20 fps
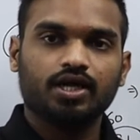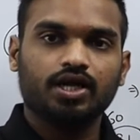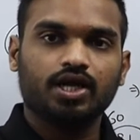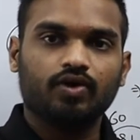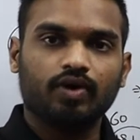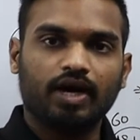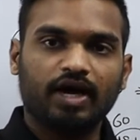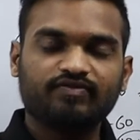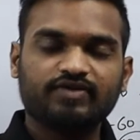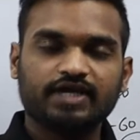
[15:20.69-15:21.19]

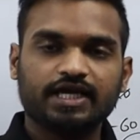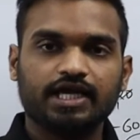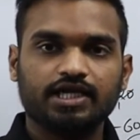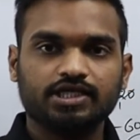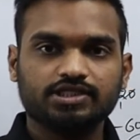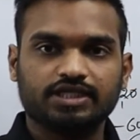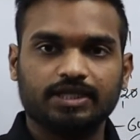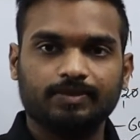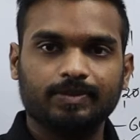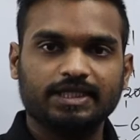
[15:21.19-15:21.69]
Now after
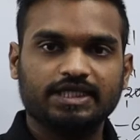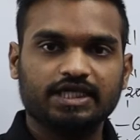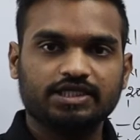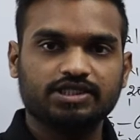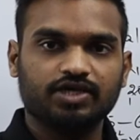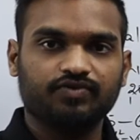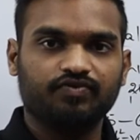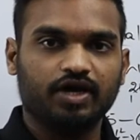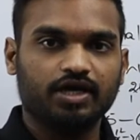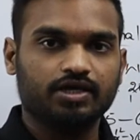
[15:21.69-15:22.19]
adding some
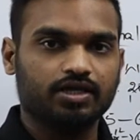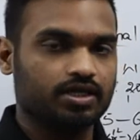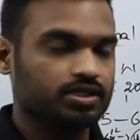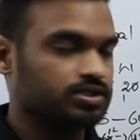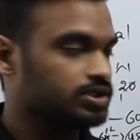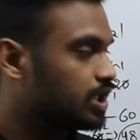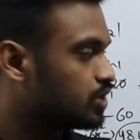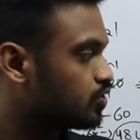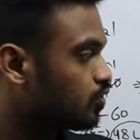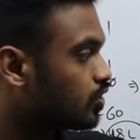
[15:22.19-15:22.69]
liters of water,
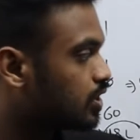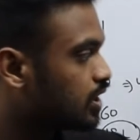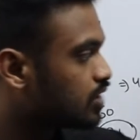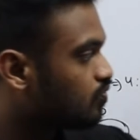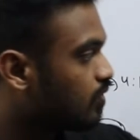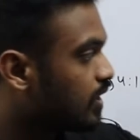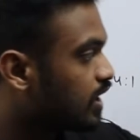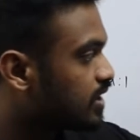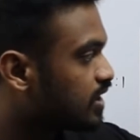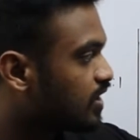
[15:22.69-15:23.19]
the total
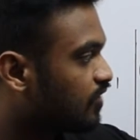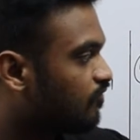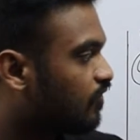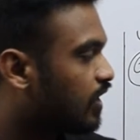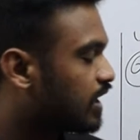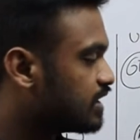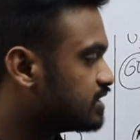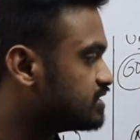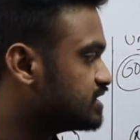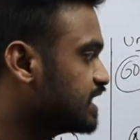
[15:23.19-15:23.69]
quantity of
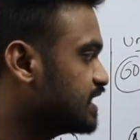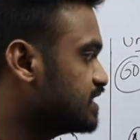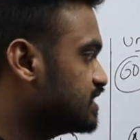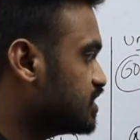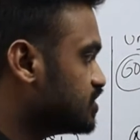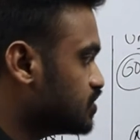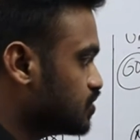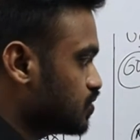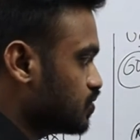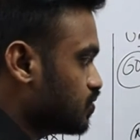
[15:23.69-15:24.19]
water
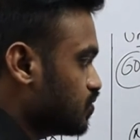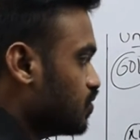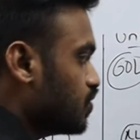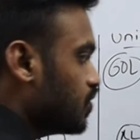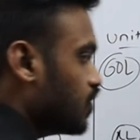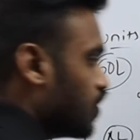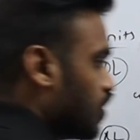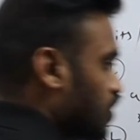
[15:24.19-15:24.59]
changes to